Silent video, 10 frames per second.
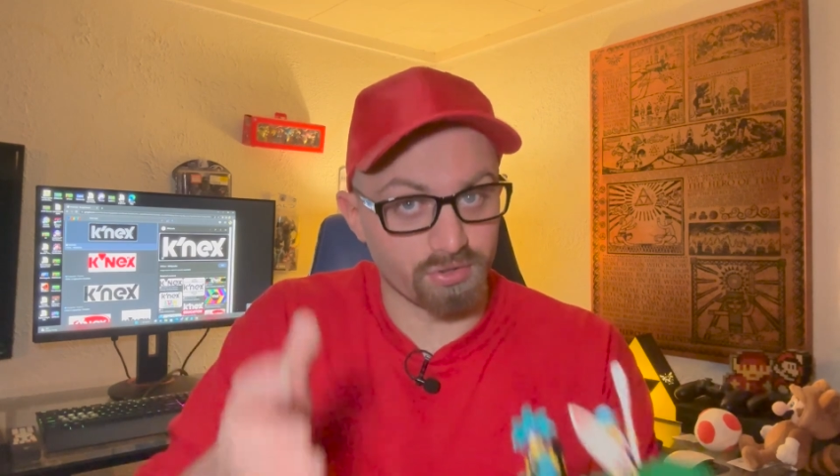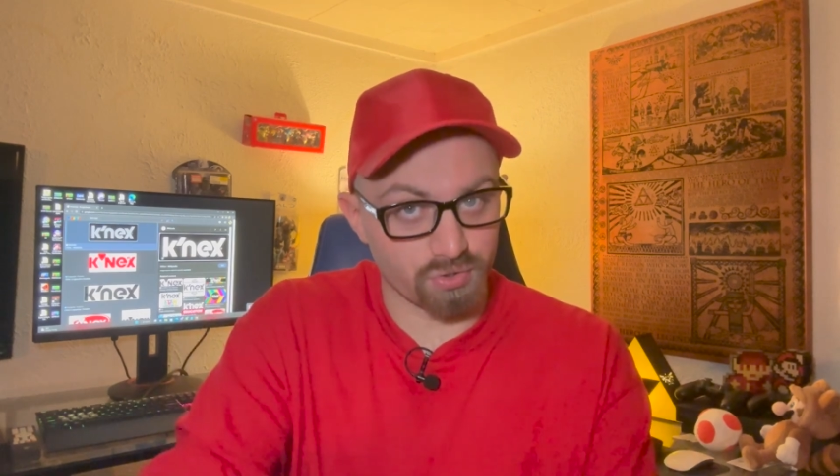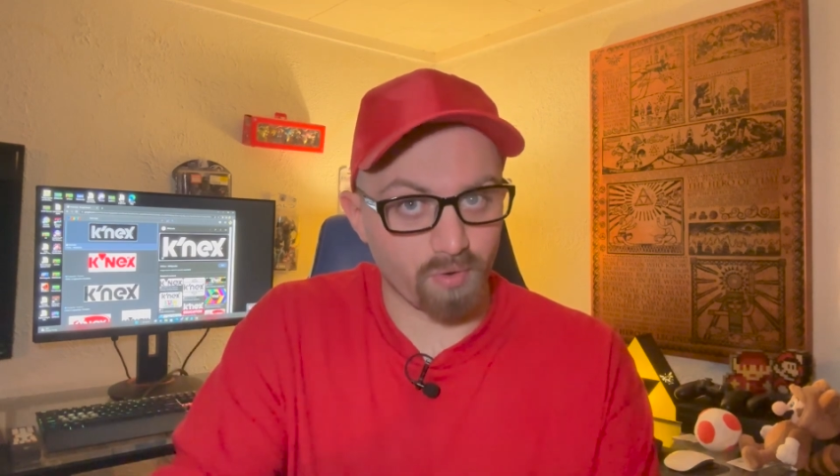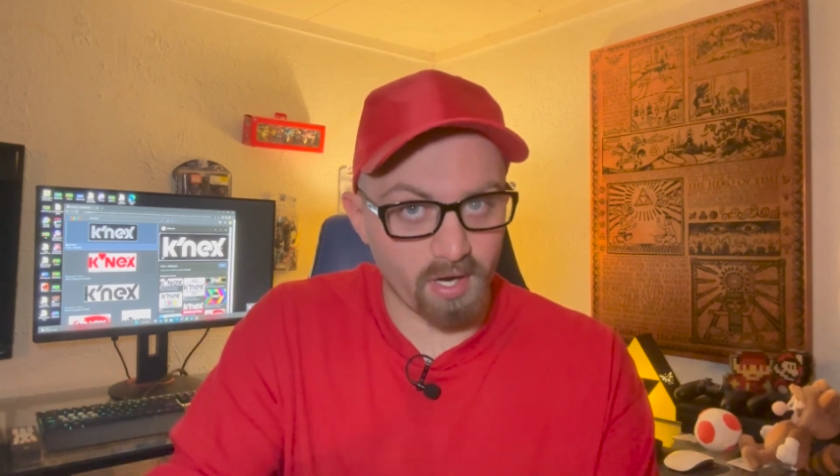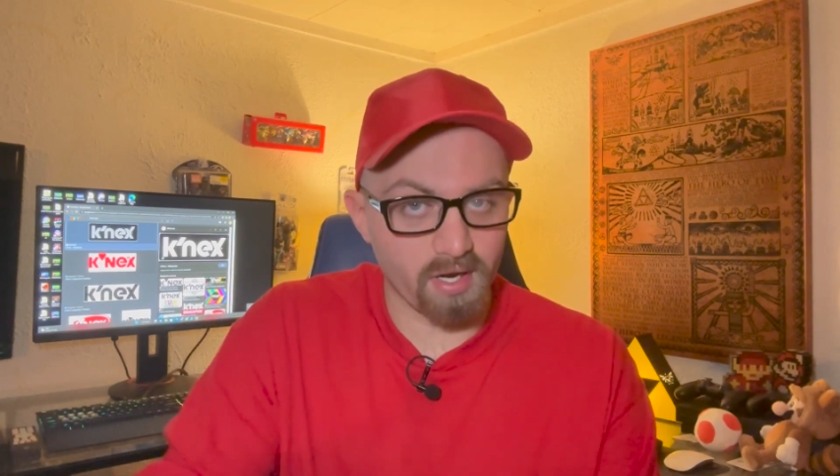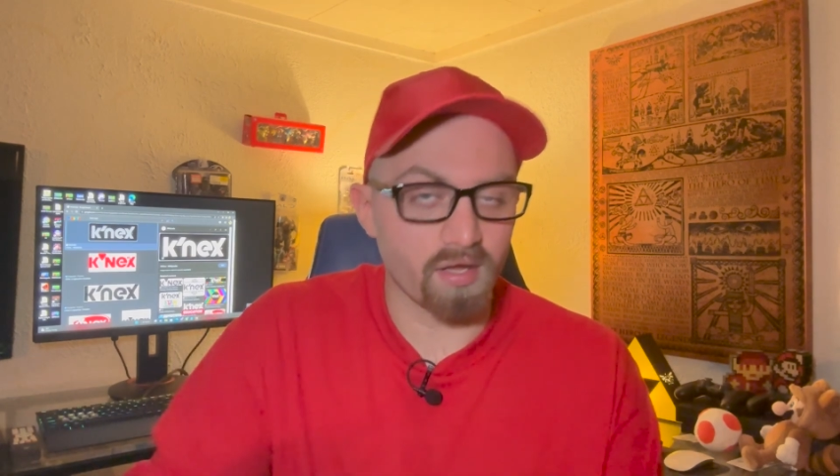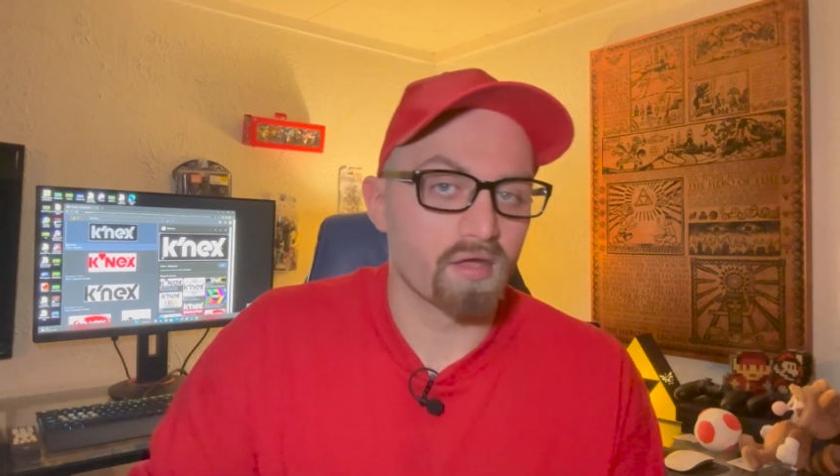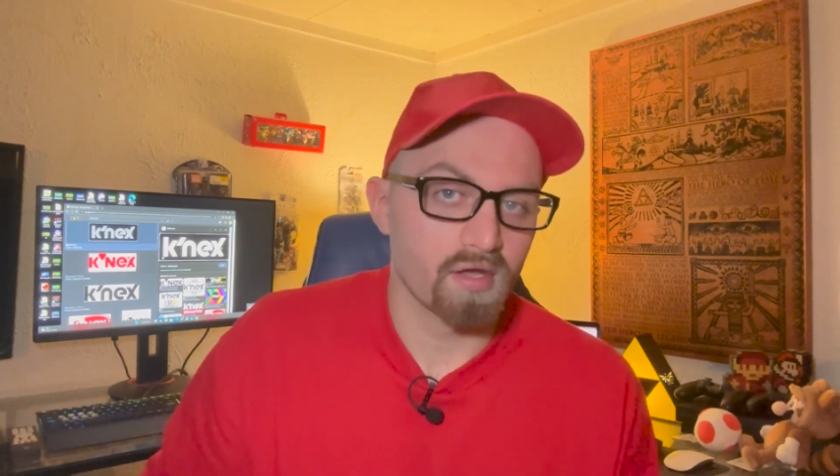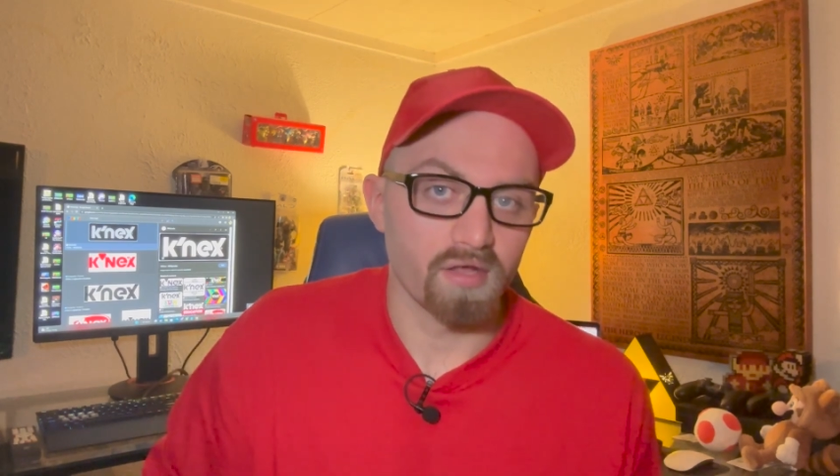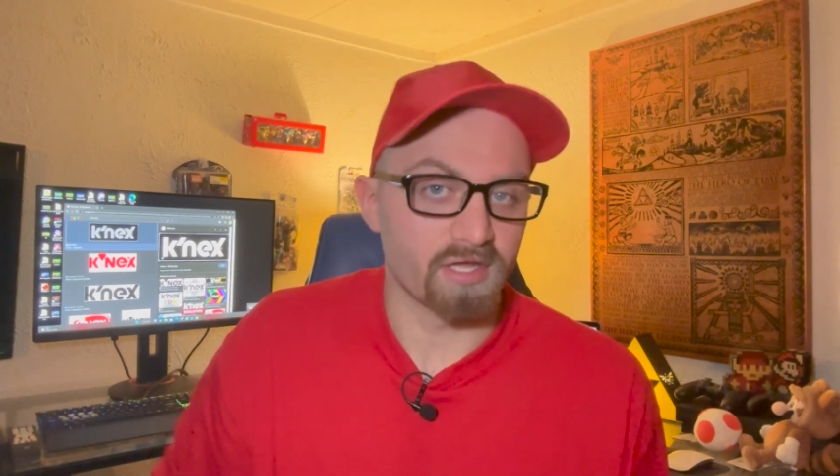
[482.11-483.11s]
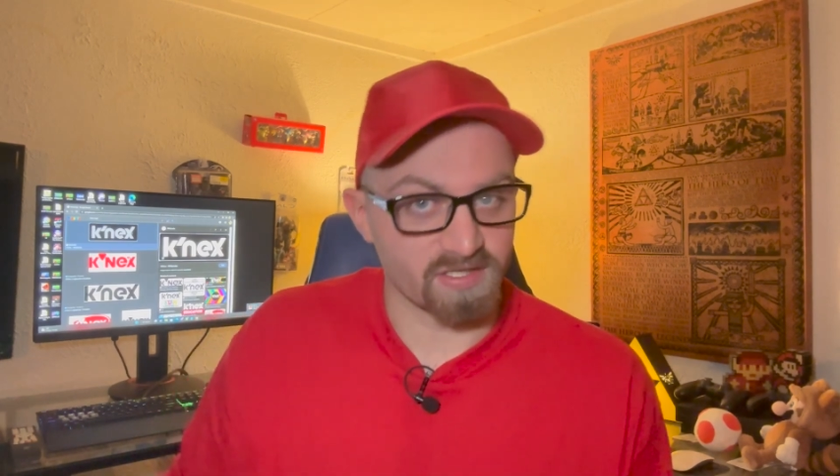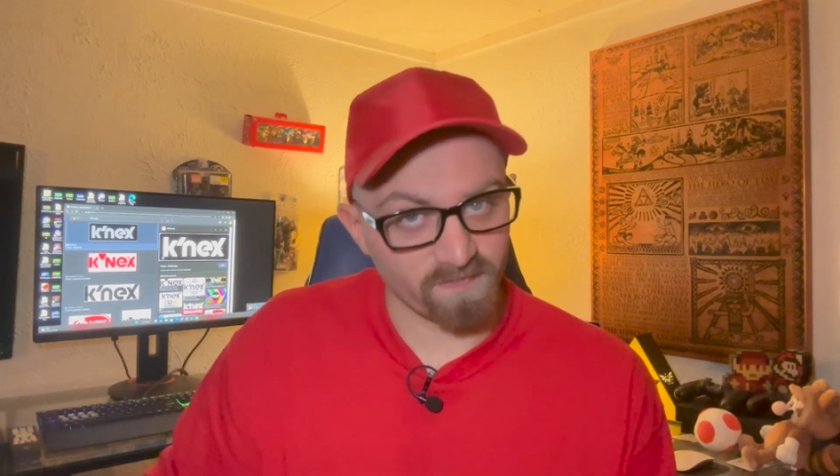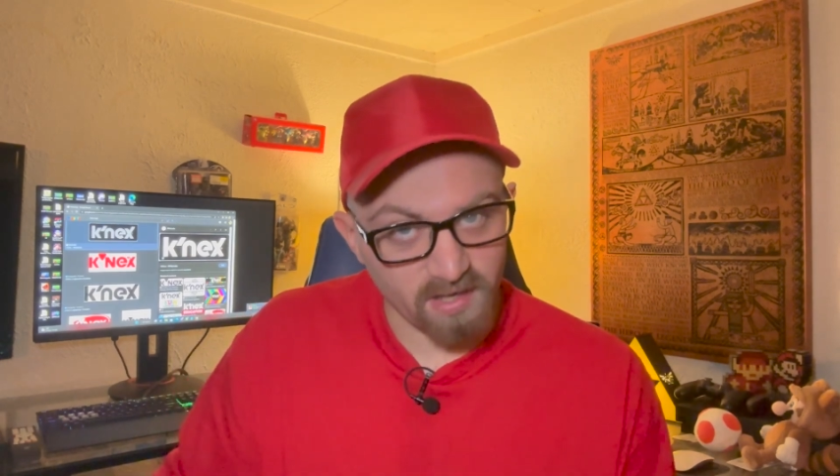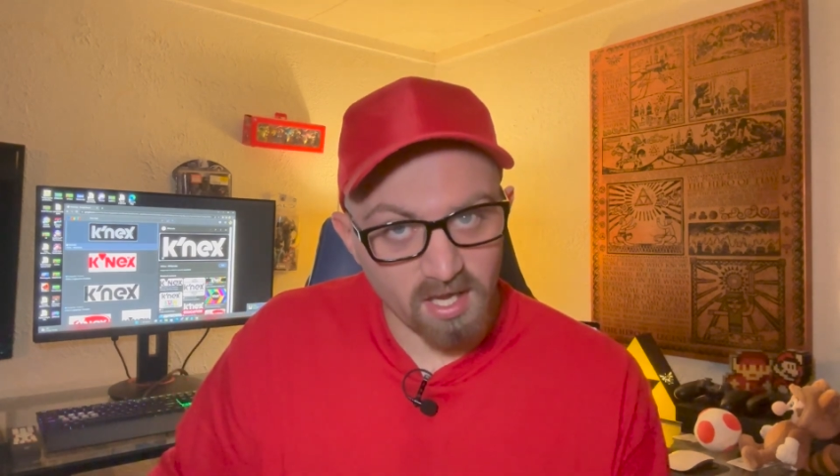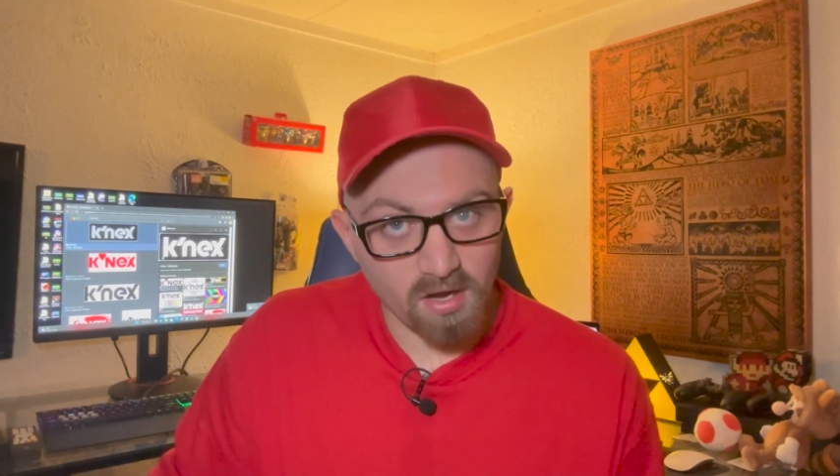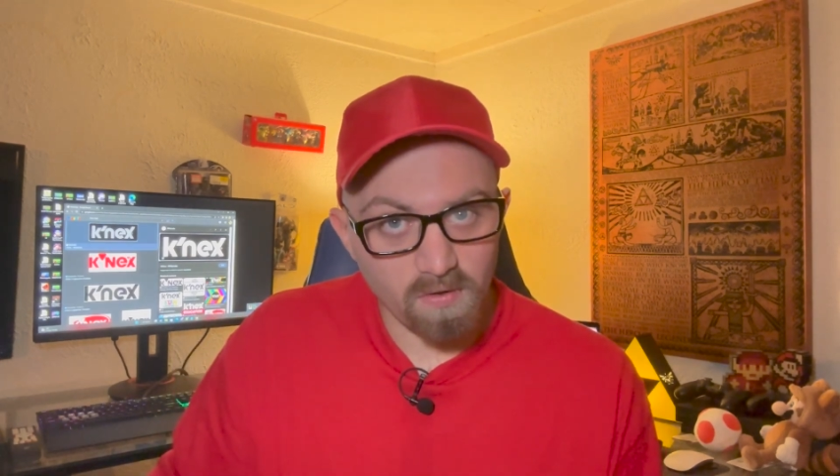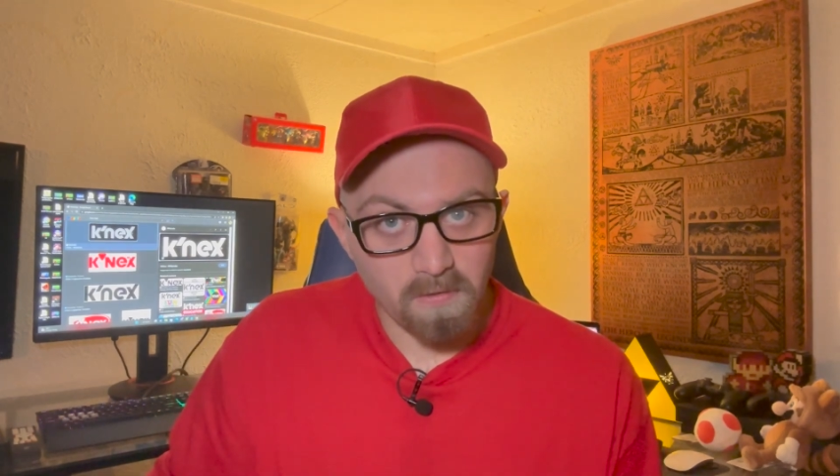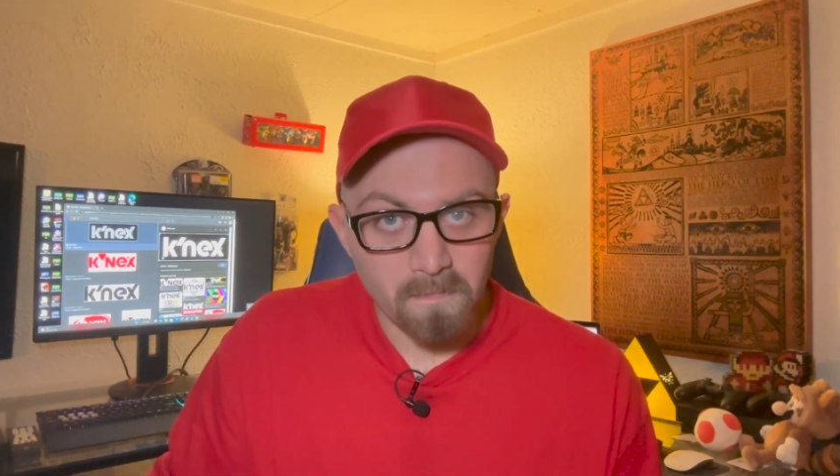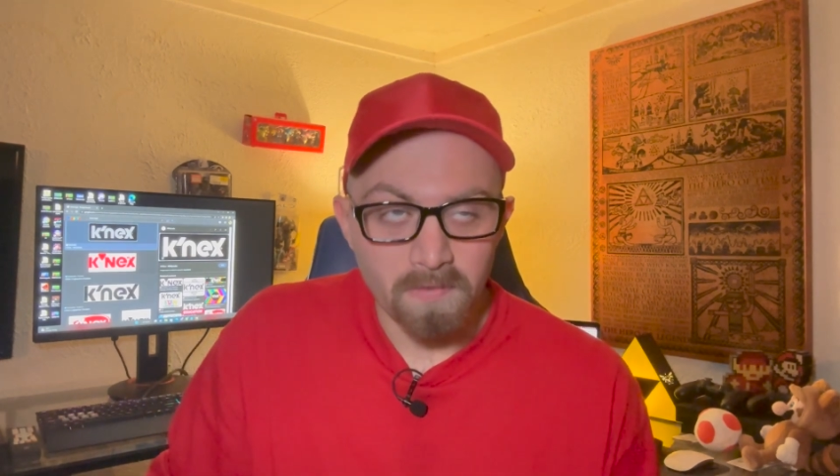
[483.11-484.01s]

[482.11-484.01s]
enjoyed this video.